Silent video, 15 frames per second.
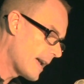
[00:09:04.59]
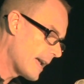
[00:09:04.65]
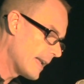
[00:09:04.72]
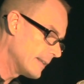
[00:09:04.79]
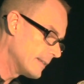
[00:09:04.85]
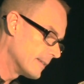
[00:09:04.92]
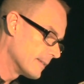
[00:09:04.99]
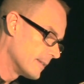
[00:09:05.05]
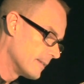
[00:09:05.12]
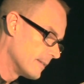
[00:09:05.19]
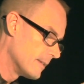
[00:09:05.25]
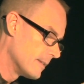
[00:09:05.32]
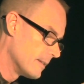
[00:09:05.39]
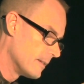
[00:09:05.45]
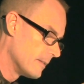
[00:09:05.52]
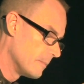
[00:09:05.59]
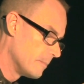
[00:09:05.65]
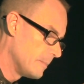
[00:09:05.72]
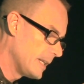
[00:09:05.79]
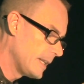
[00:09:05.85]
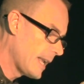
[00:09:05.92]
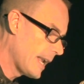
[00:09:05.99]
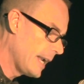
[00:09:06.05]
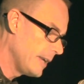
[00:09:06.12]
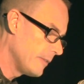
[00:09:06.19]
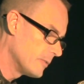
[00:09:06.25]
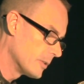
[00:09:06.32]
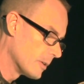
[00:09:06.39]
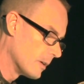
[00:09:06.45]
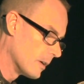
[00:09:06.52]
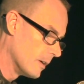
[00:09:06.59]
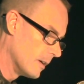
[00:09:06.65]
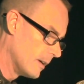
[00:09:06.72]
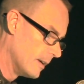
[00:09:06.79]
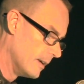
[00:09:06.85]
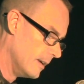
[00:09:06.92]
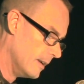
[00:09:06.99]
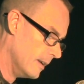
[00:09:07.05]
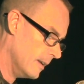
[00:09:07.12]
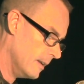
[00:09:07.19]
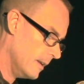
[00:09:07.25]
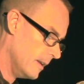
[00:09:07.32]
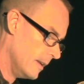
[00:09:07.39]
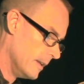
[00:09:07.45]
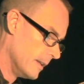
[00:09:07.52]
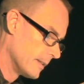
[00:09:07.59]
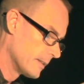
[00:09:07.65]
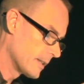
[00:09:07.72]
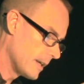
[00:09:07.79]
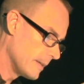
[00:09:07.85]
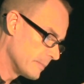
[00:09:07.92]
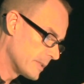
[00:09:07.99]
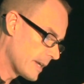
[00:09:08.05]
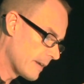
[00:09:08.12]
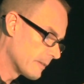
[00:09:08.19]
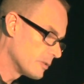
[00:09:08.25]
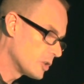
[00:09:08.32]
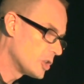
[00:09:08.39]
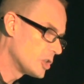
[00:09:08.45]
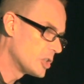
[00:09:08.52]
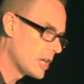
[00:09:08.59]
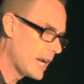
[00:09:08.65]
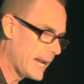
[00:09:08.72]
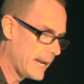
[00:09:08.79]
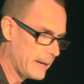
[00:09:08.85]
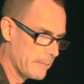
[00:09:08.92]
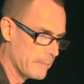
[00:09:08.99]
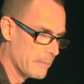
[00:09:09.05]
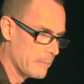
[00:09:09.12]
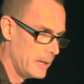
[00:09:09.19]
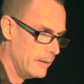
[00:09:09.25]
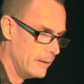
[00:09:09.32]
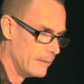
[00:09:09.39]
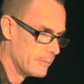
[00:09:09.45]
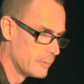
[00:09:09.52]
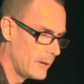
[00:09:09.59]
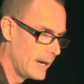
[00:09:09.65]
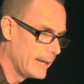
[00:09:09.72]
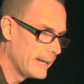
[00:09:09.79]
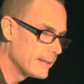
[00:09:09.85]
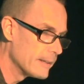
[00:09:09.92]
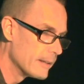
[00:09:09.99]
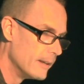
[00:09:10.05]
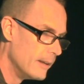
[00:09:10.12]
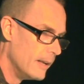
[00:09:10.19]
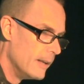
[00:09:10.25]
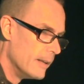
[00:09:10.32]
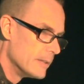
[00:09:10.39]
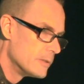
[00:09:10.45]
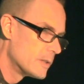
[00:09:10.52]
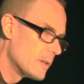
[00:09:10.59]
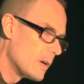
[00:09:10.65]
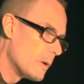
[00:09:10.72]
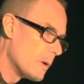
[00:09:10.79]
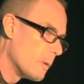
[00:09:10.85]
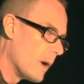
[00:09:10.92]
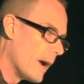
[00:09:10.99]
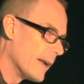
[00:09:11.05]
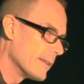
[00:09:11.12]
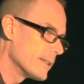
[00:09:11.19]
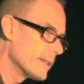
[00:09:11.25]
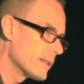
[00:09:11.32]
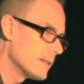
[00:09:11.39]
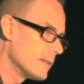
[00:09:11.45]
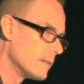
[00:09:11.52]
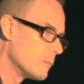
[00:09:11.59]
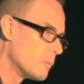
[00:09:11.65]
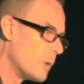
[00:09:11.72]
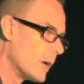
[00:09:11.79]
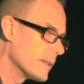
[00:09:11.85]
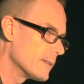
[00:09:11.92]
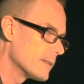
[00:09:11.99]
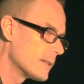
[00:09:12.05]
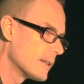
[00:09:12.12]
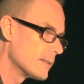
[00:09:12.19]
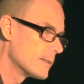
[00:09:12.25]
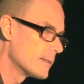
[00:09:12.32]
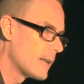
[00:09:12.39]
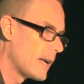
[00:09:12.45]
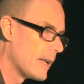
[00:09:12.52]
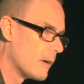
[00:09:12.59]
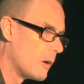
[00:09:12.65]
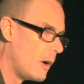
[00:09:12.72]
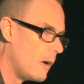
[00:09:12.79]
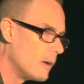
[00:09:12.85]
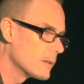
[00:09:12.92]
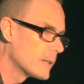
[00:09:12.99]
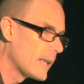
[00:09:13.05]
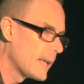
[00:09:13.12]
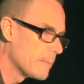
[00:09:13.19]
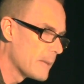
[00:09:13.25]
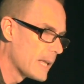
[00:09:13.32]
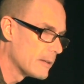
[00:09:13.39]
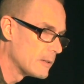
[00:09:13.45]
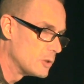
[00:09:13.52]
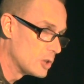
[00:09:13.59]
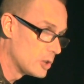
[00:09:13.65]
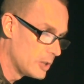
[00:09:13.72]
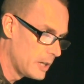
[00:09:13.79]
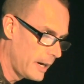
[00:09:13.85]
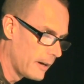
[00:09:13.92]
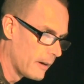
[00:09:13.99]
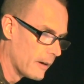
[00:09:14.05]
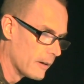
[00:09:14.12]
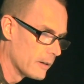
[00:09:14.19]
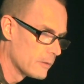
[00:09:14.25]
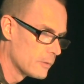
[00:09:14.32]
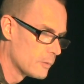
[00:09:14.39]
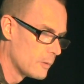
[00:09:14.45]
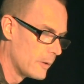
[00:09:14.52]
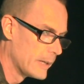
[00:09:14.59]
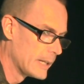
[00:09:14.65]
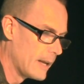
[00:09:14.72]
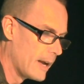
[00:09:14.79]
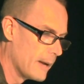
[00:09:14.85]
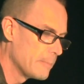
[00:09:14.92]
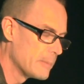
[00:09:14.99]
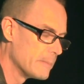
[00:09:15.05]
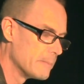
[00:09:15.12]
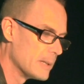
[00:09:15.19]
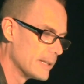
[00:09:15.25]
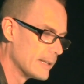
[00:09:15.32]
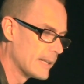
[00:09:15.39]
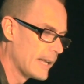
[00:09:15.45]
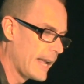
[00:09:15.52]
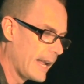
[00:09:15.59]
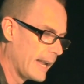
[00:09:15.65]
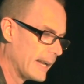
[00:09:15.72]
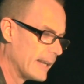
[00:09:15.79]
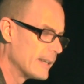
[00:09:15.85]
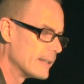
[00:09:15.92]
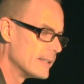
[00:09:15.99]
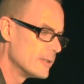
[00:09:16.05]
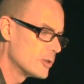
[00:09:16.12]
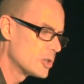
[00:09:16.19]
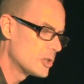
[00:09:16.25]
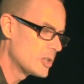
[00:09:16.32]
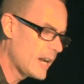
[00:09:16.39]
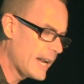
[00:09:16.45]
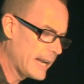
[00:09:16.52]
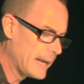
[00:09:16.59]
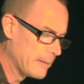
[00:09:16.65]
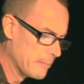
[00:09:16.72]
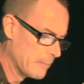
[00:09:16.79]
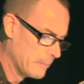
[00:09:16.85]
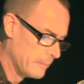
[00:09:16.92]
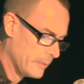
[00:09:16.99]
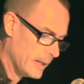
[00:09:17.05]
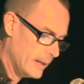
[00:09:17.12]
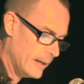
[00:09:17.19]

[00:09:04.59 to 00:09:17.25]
that behavior comes out of shame, right? So I think one of the things that all gay men share growing up and being gay is shame.